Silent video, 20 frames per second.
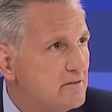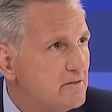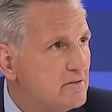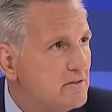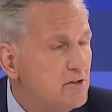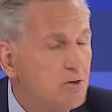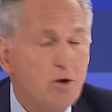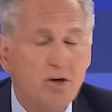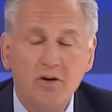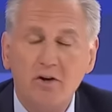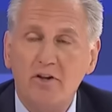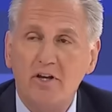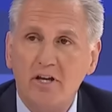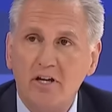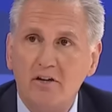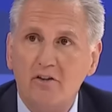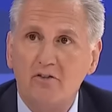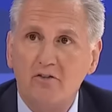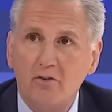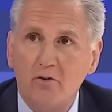You want to know the end
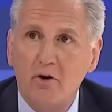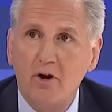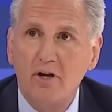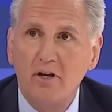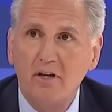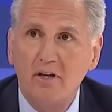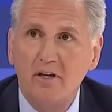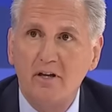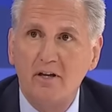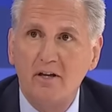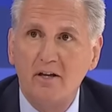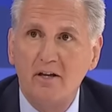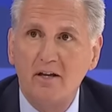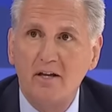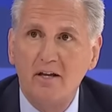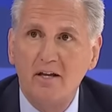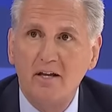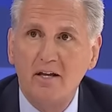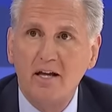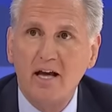of the story?
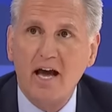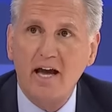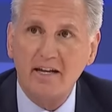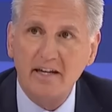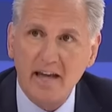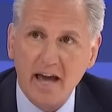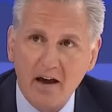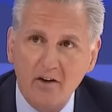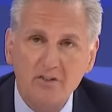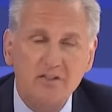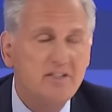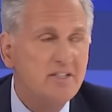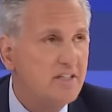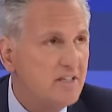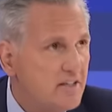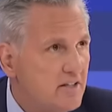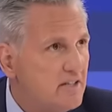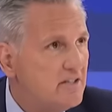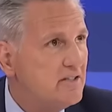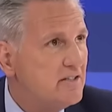I now sit
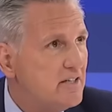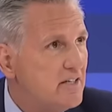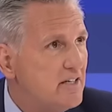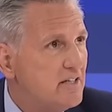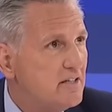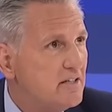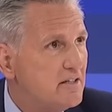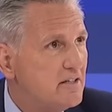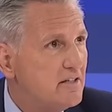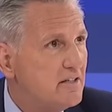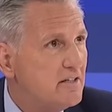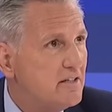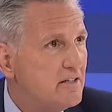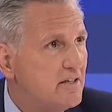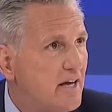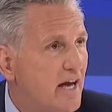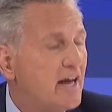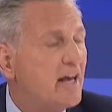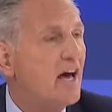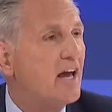in the seat
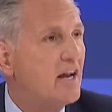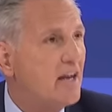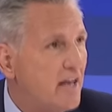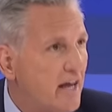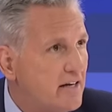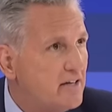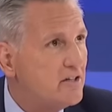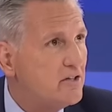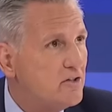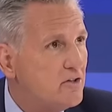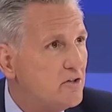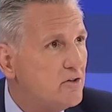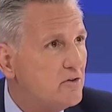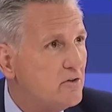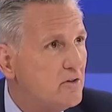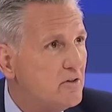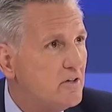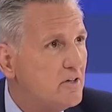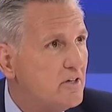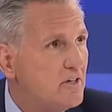and got elected to
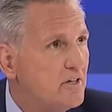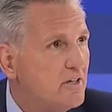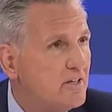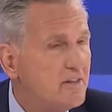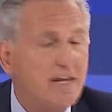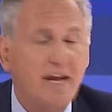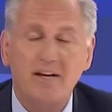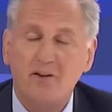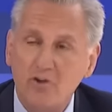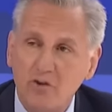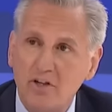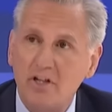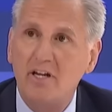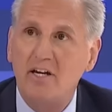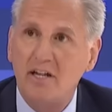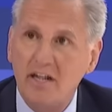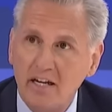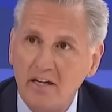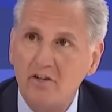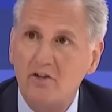that I couldn't get
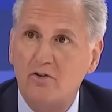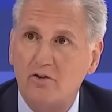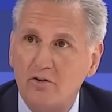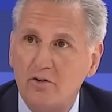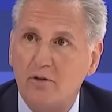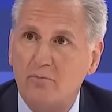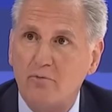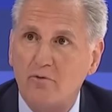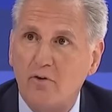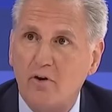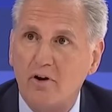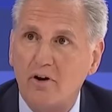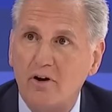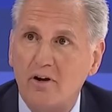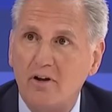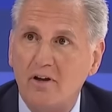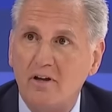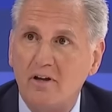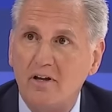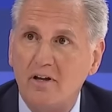an internship for
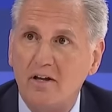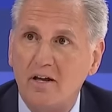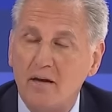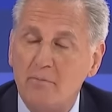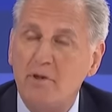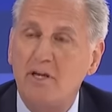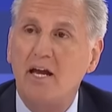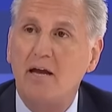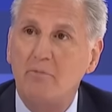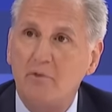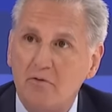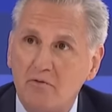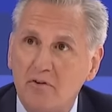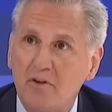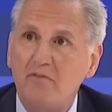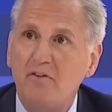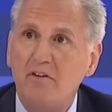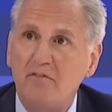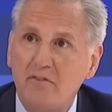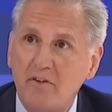and became the
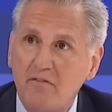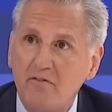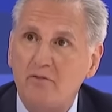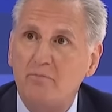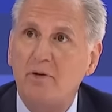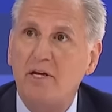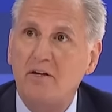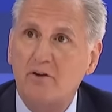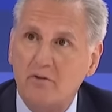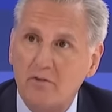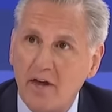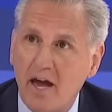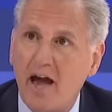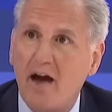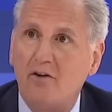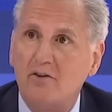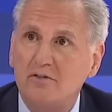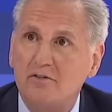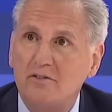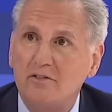55th Speaker of the
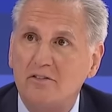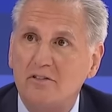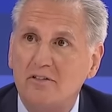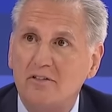House.